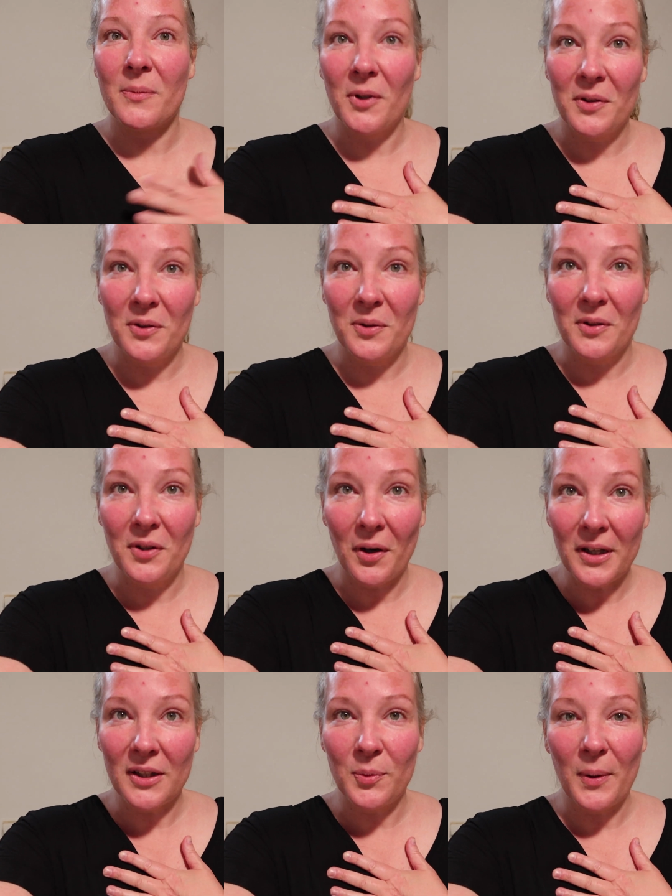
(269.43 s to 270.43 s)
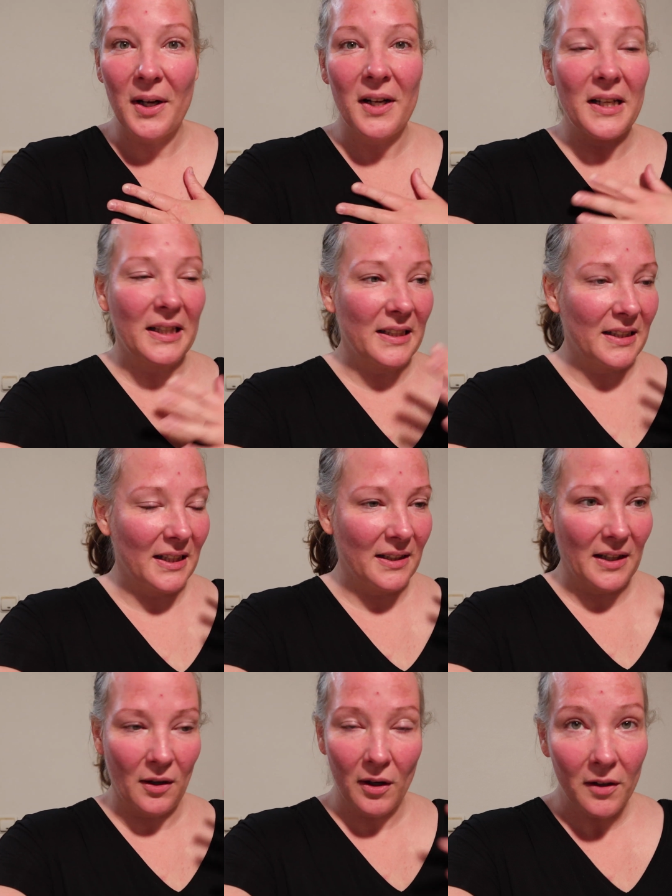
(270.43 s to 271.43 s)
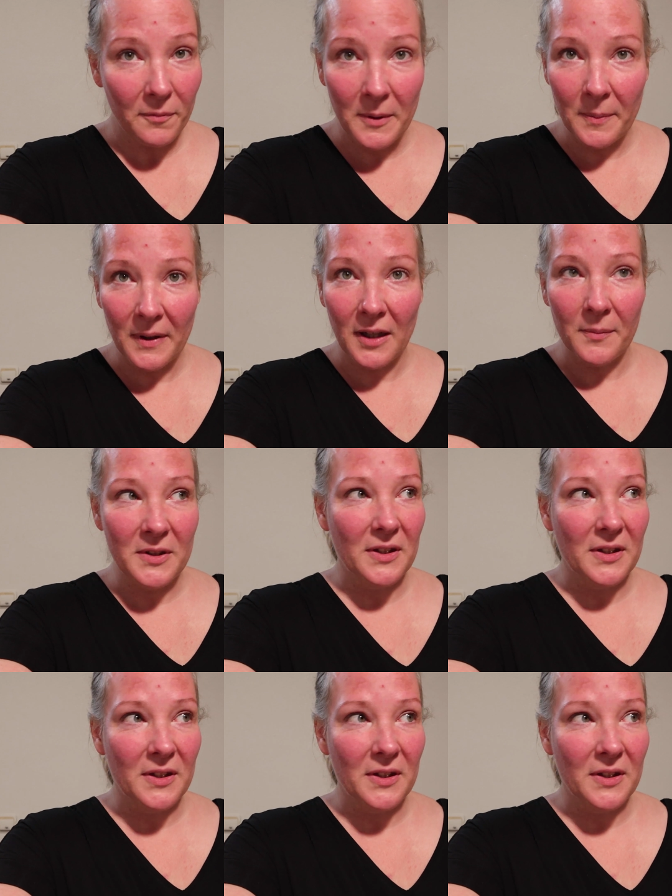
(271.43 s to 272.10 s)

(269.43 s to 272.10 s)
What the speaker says: I'm going to do a talk as well, and a lot of people coming.